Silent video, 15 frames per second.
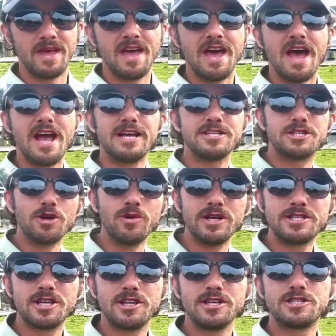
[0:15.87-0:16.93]
Hey, tune
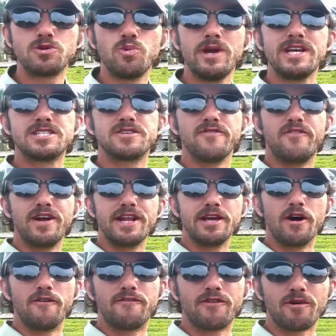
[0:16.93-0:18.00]
into this week's
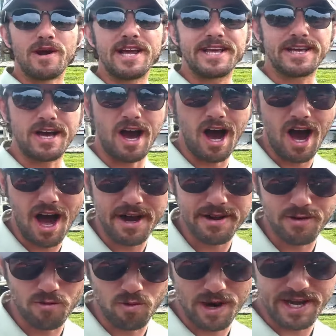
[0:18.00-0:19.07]
video for a cod
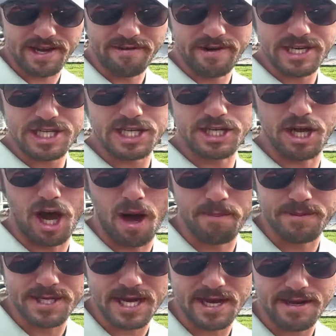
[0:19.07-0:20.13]
regulation
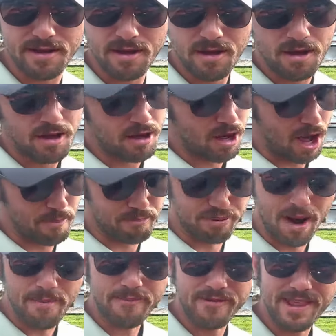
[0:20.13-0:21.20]
update, a
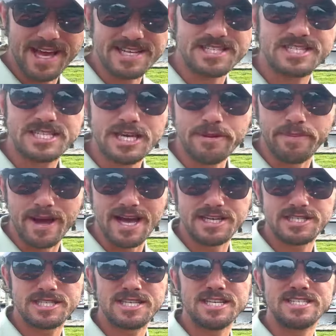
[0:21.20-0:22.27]
prep for that sea
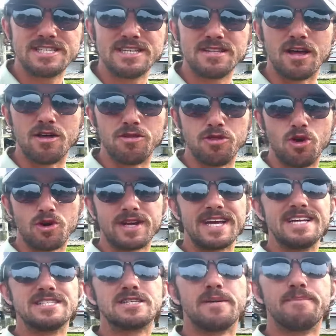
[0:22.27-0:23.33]
bass season, a look
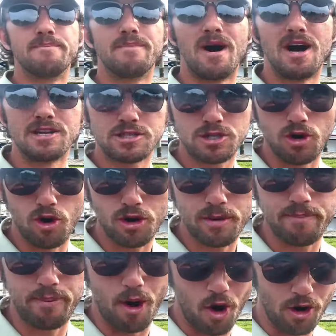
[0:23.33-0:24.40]
into
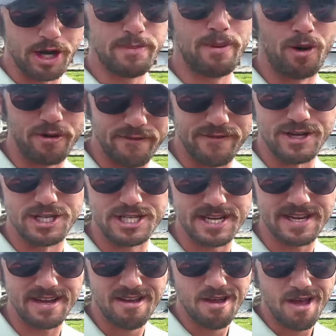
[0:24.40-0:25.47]
Montauk party boat
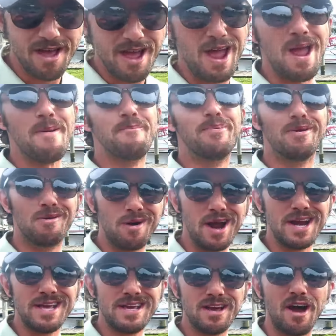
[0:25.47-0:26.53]
fishing, and
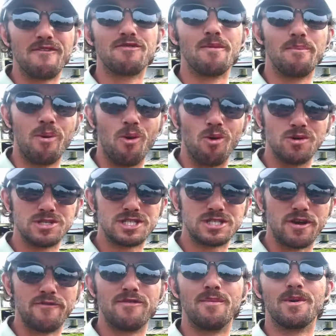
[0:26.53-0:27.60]
plenty of
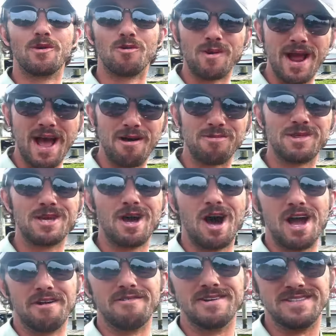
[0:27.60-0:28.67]
reports from around the
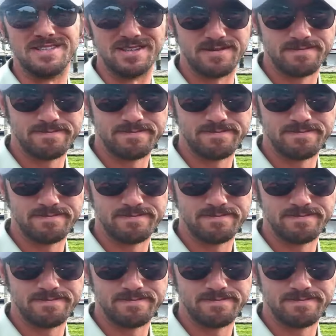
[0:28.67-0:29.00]
island.